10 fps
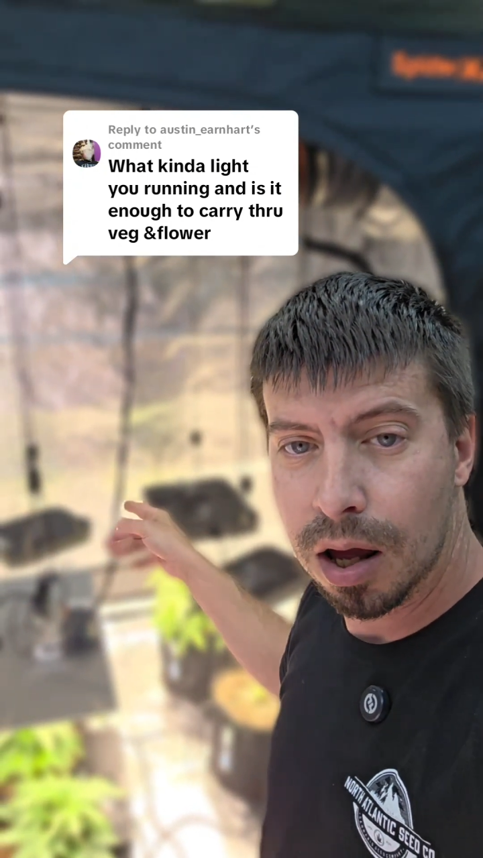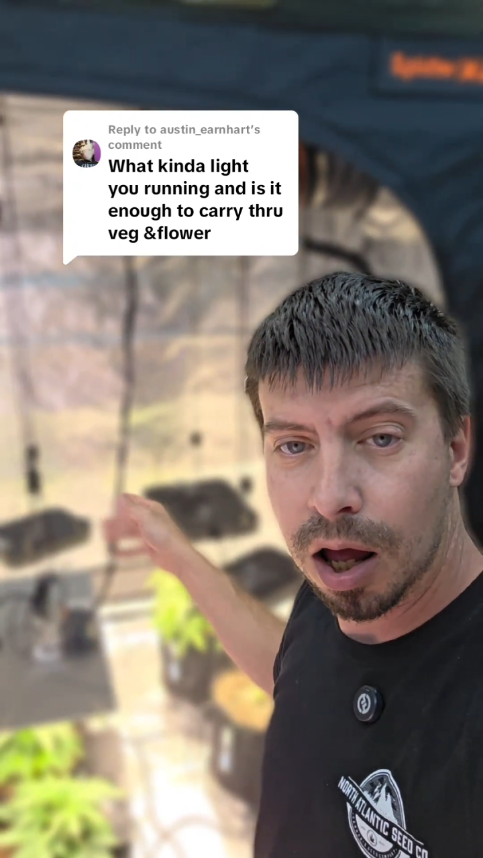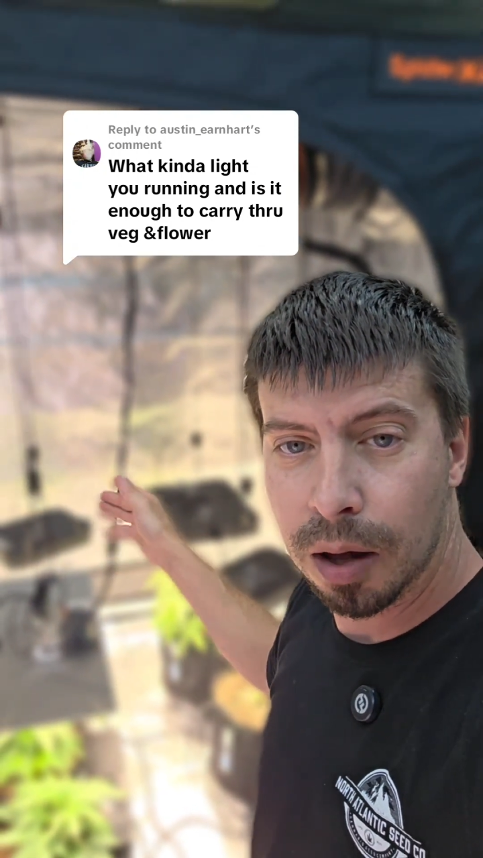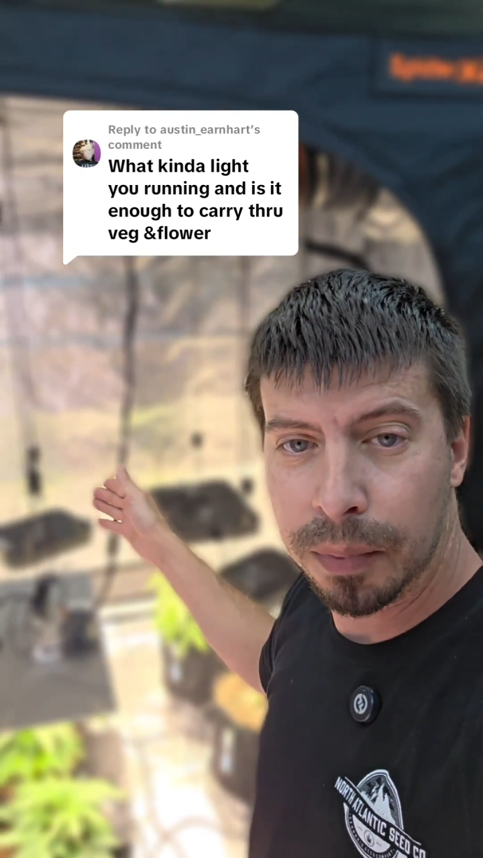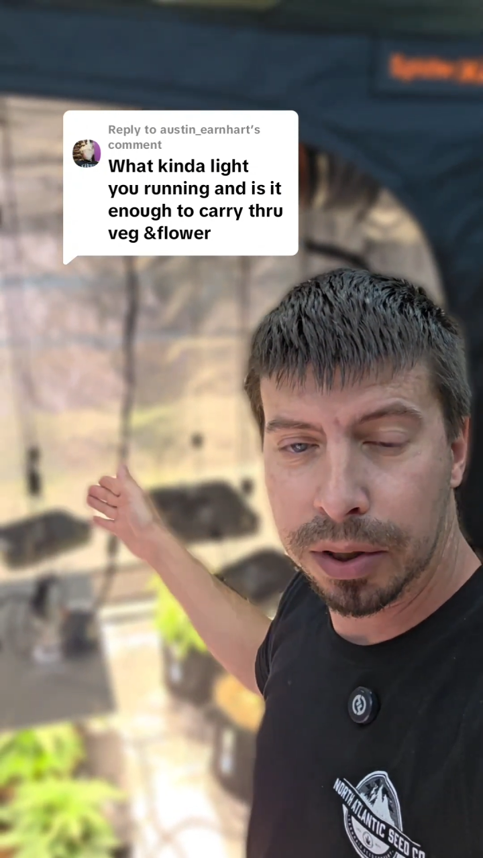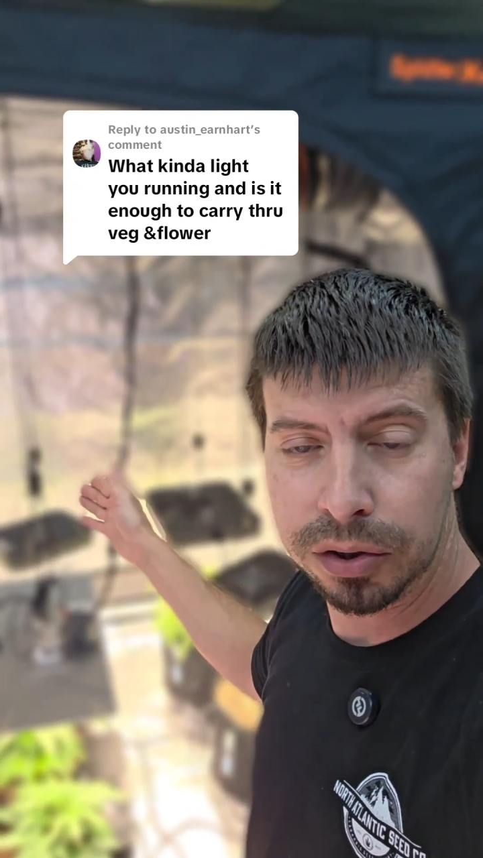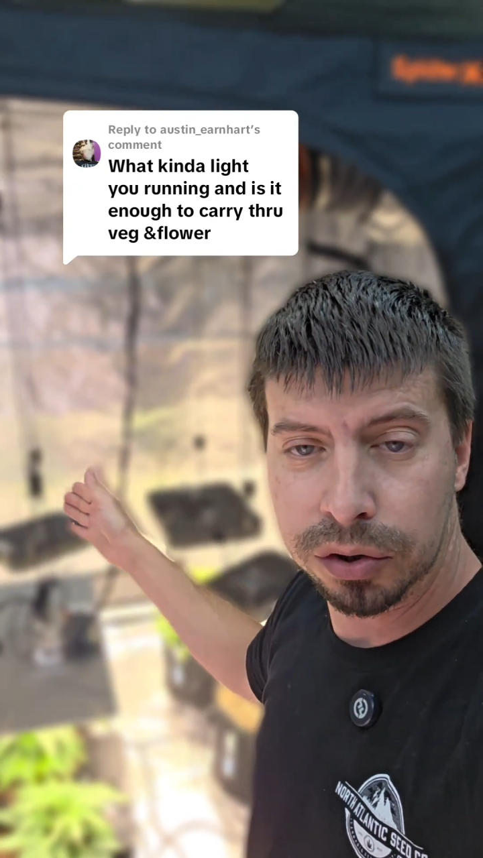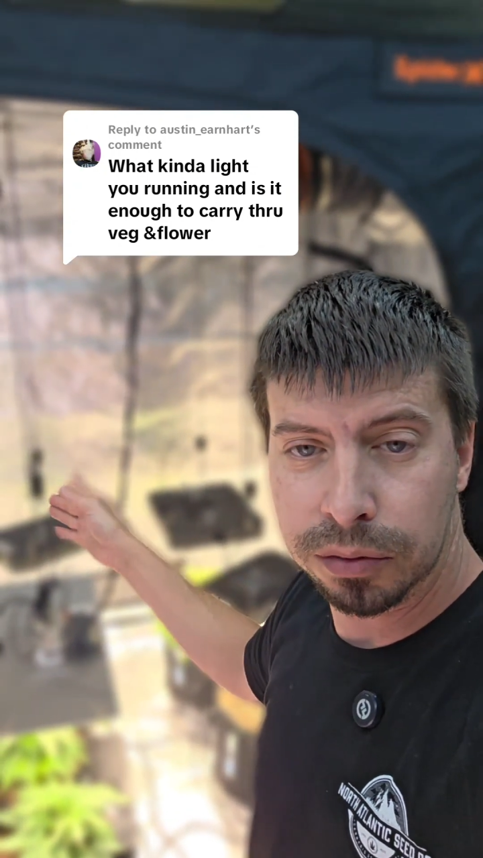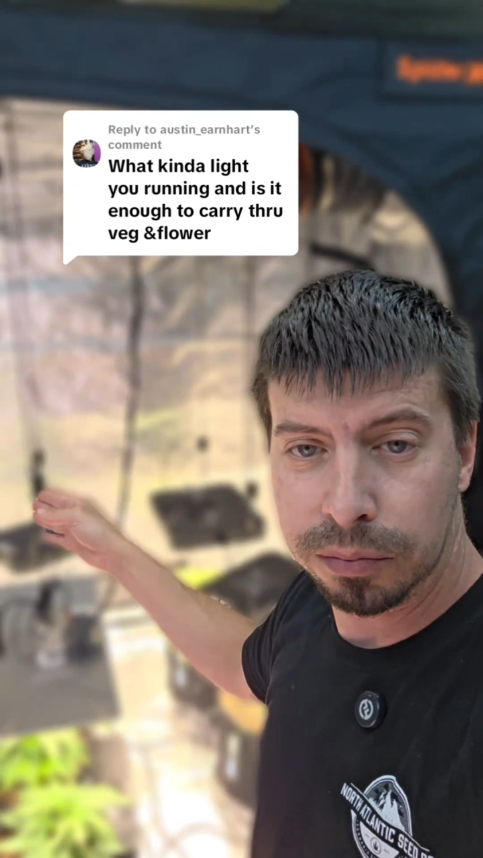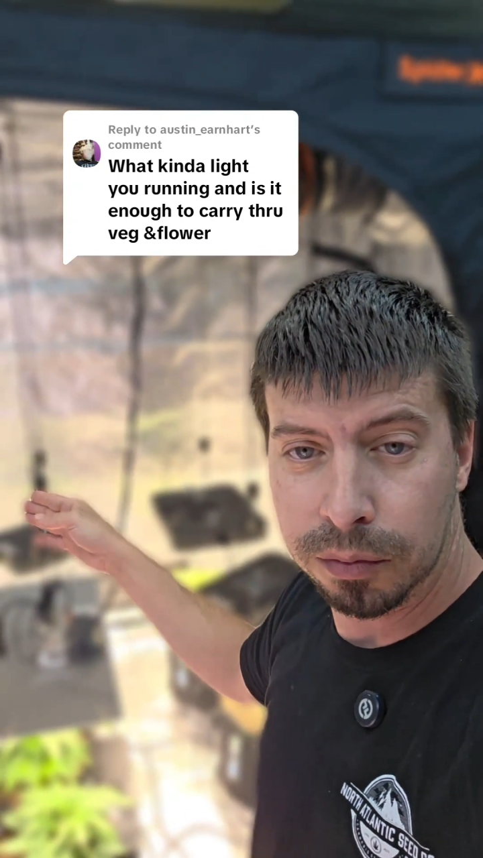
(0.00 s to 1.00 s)
But
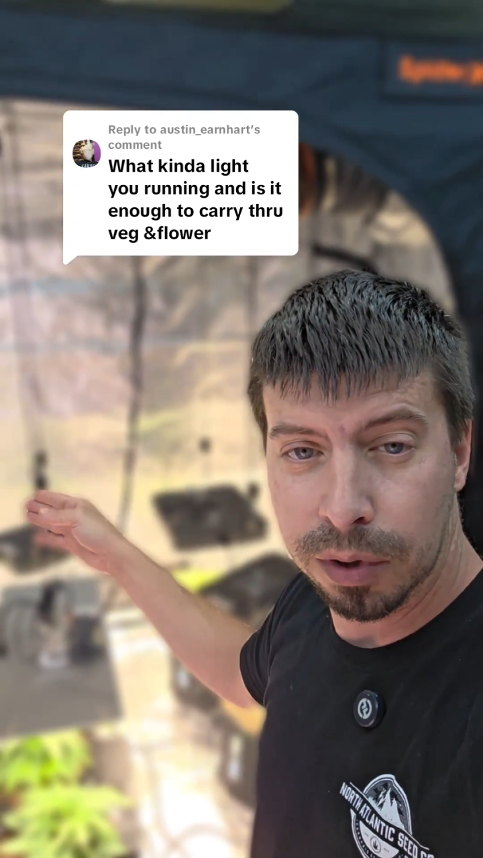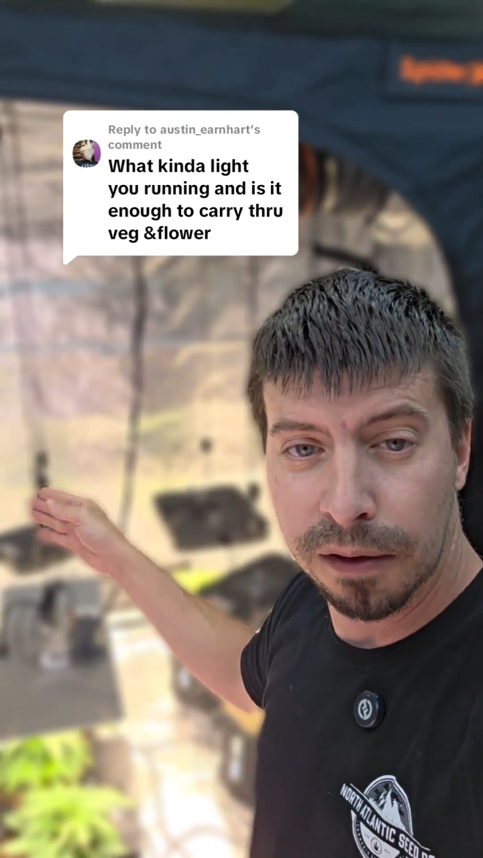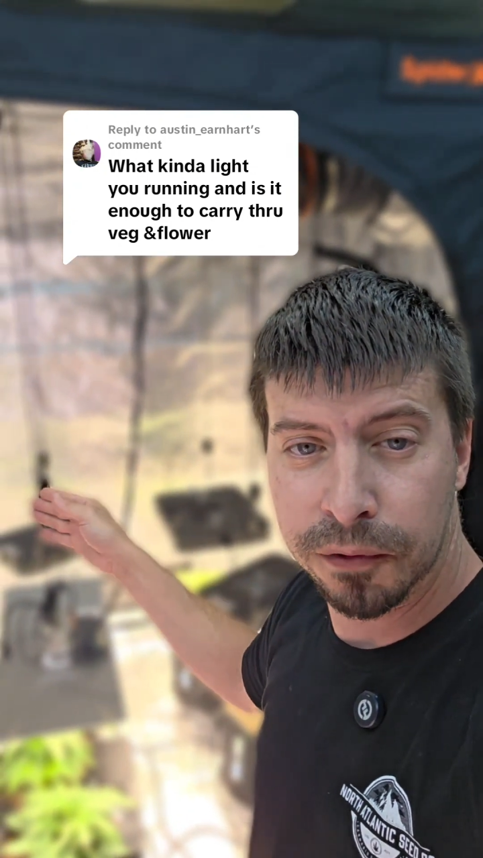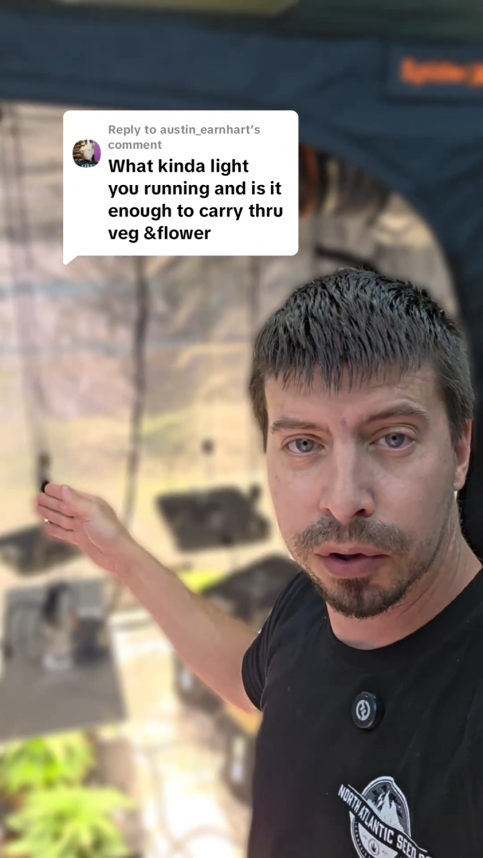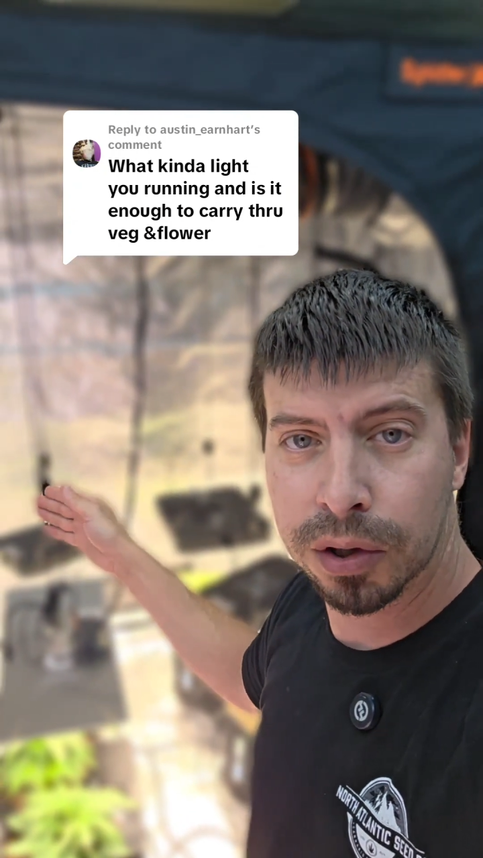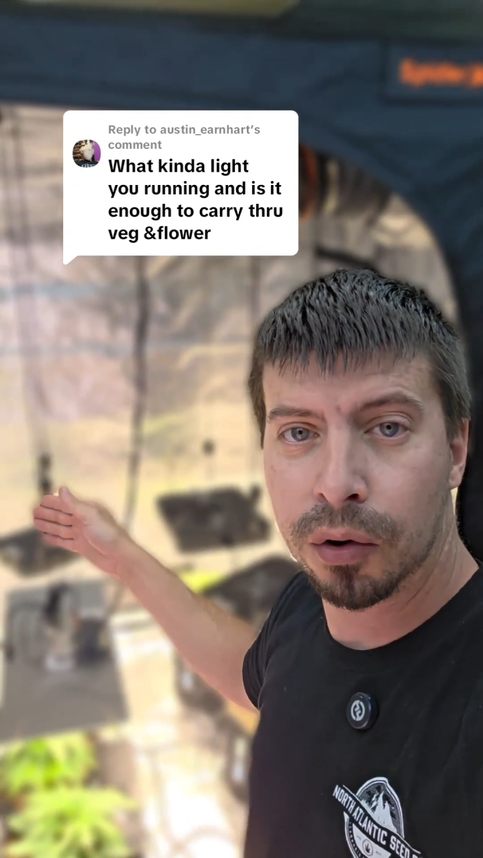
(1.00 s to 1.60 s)
if you're